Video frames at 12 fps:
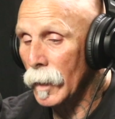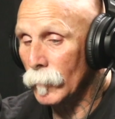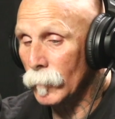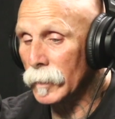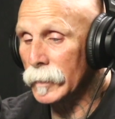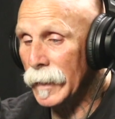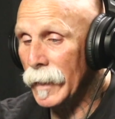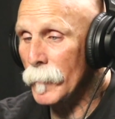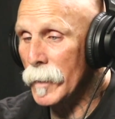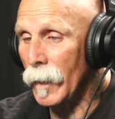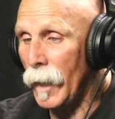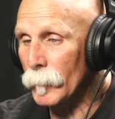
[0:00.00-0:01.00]
really gave
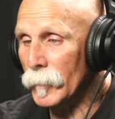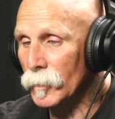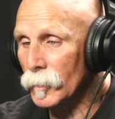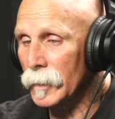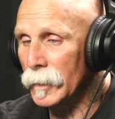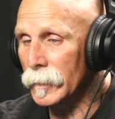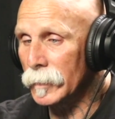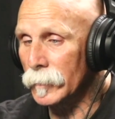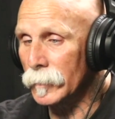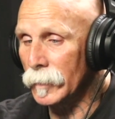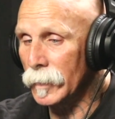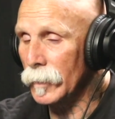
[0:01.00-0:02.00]
me an opportunity
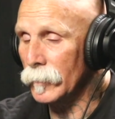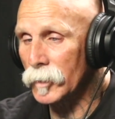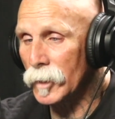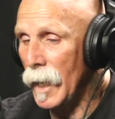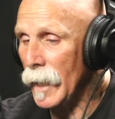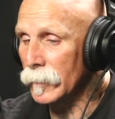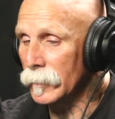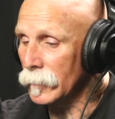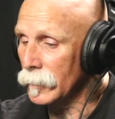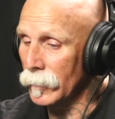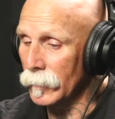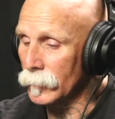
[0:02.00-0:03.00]
to either shine
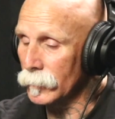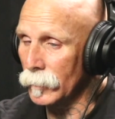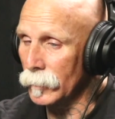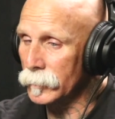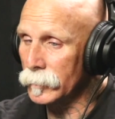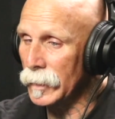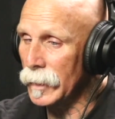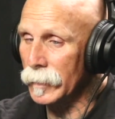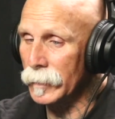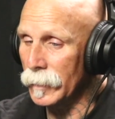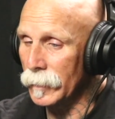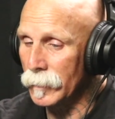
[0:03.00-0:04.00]
or
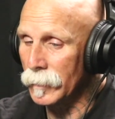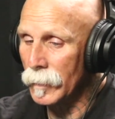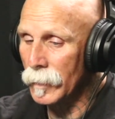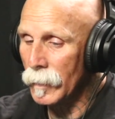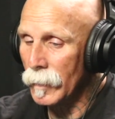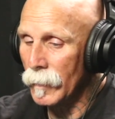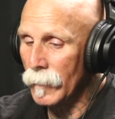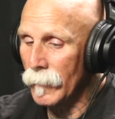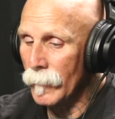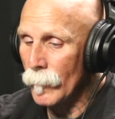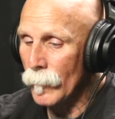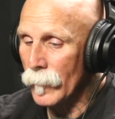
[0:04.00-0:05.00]
sink, and
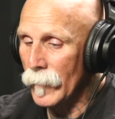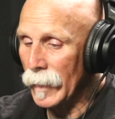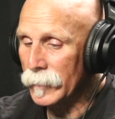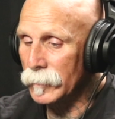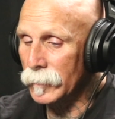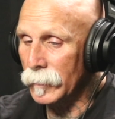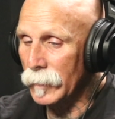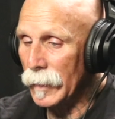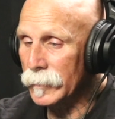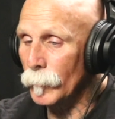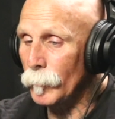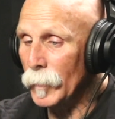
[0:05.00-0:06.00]
that's
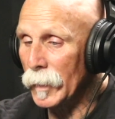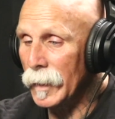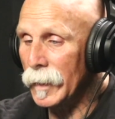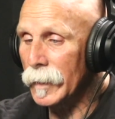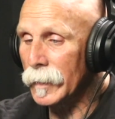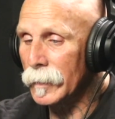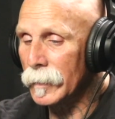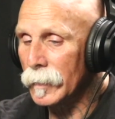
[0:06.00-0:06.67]
a big